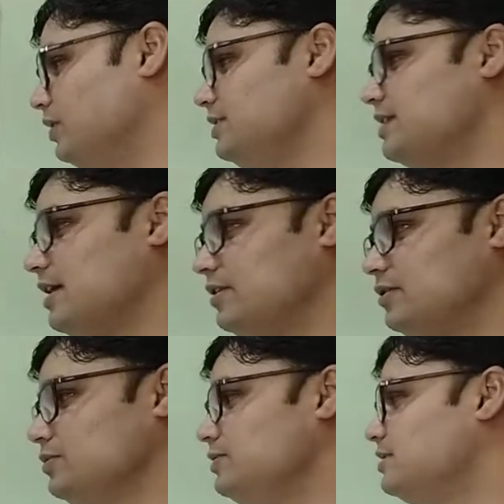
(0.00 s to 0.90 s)
words are
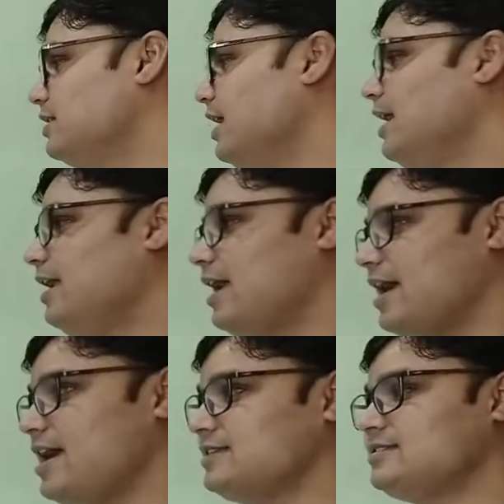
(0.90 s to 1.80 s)
used
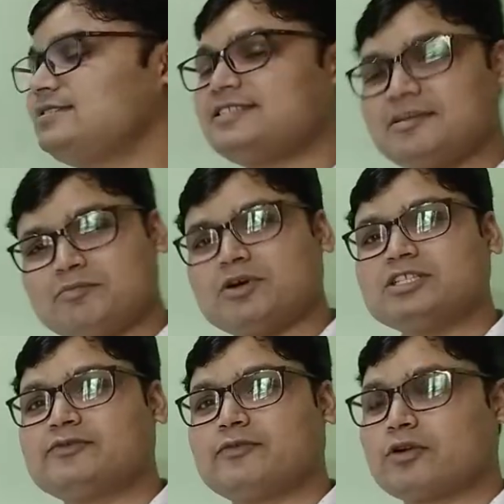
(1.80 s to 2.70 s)
as
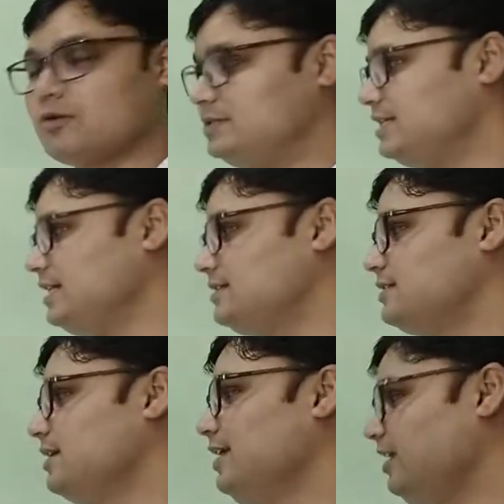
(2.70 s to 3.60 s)
symbols for
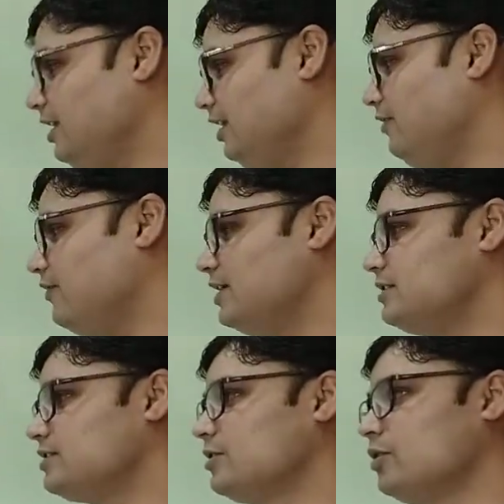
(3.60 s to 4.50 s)
objects,
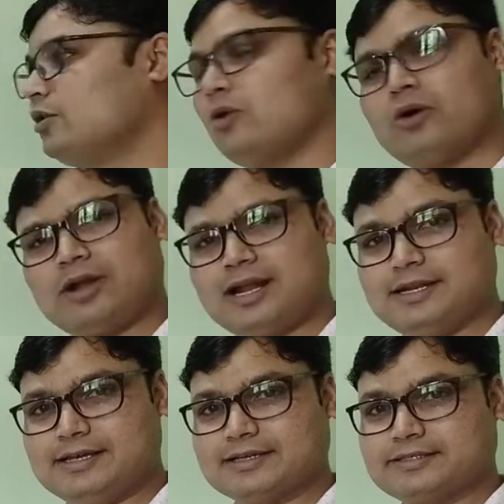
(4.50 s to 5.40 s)
events, or
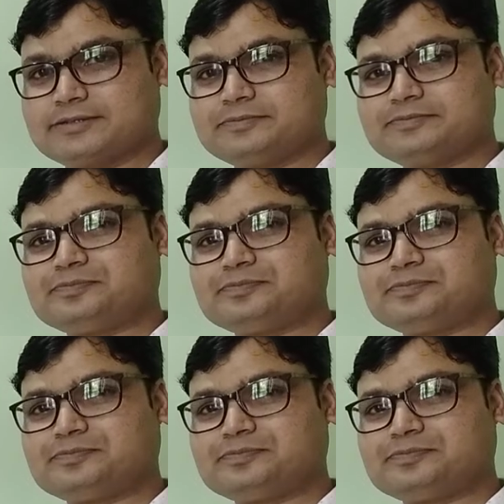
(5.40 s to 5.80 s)
ideas.